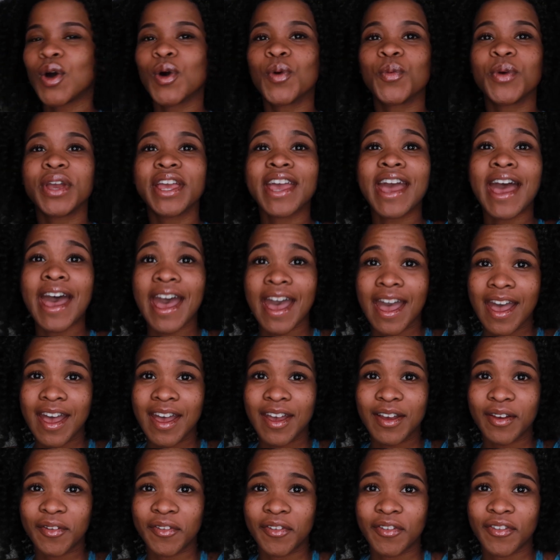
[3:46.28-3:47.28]
we
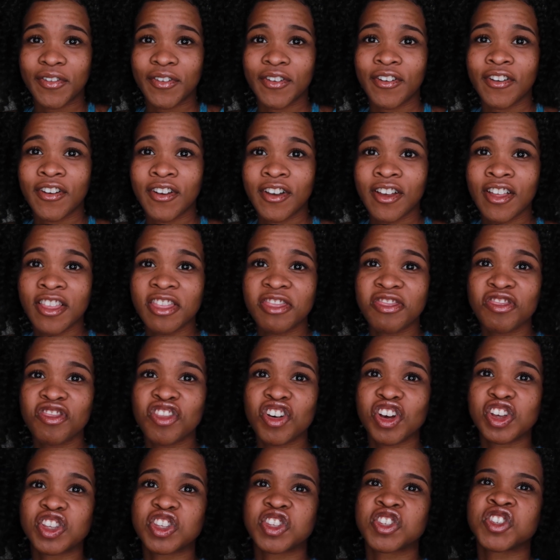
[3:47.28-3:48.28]
have
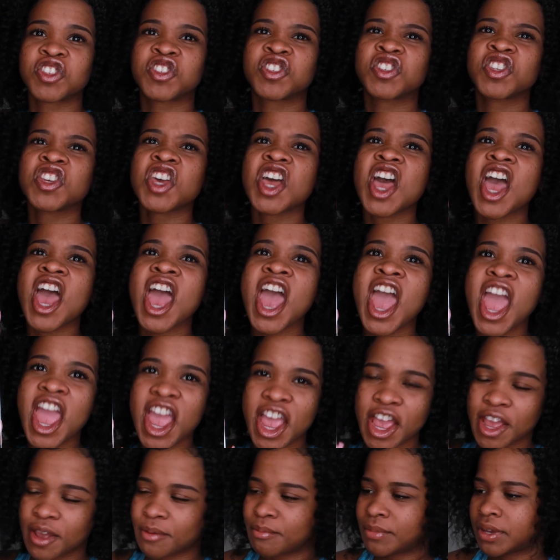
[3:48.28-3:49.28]
the
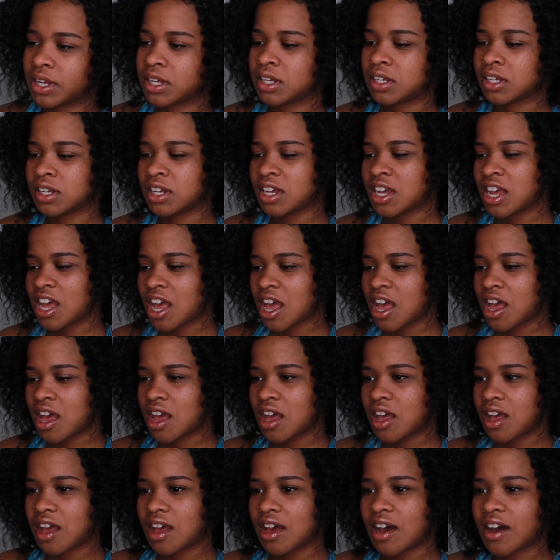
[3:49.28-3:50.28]
same.
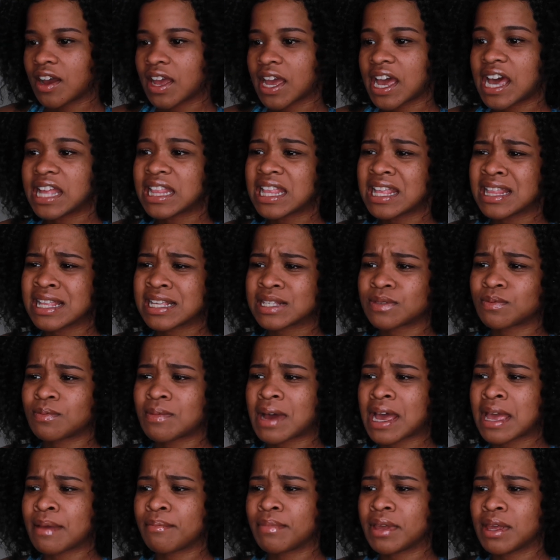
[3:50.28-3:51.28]
Okay, I think this
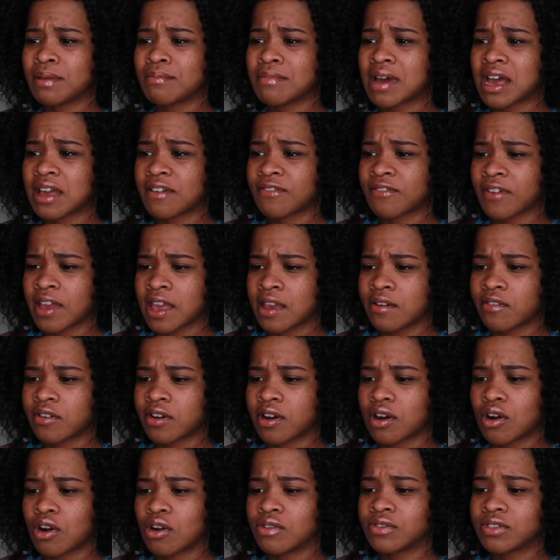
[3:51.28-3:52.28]
might be my
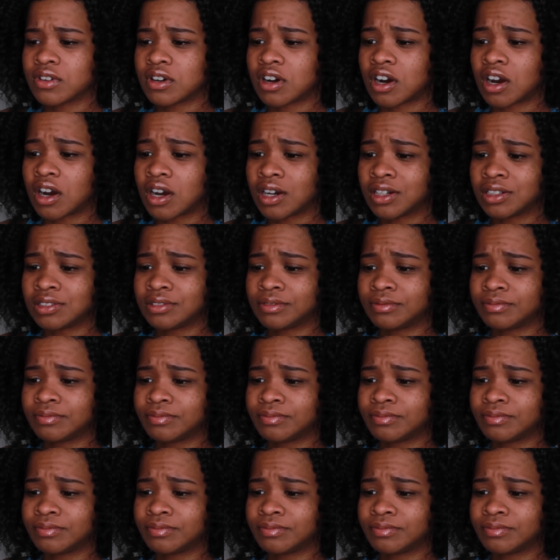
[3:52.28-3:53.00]
favorite overall.